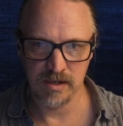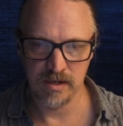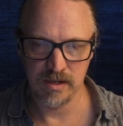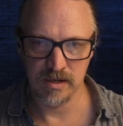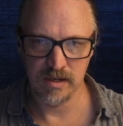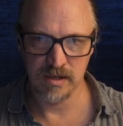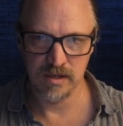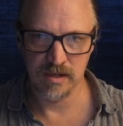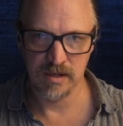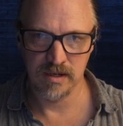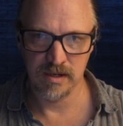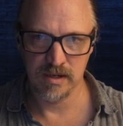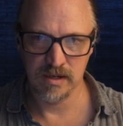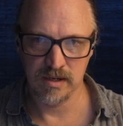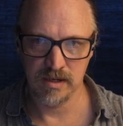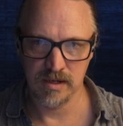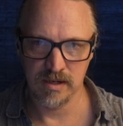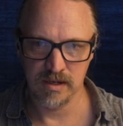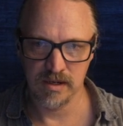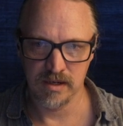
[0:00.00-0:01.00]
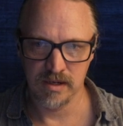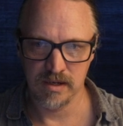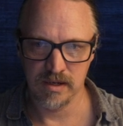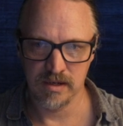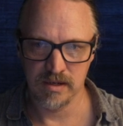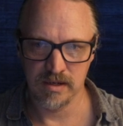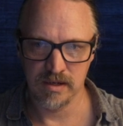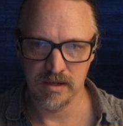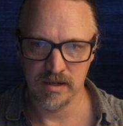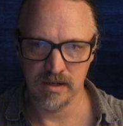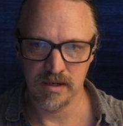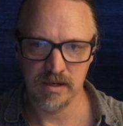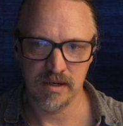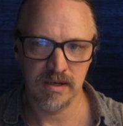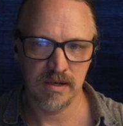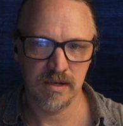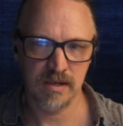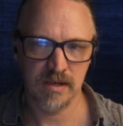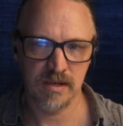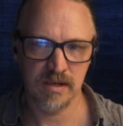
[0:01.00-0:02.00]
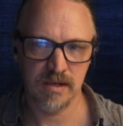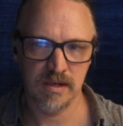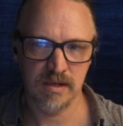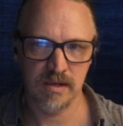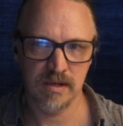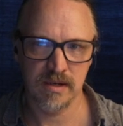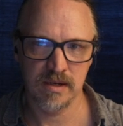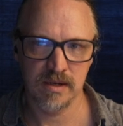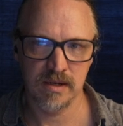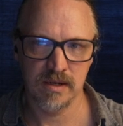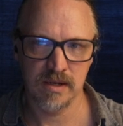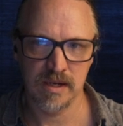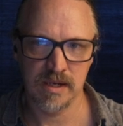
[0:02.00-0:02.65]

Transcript: the one available, even if I'm not the best one to do it,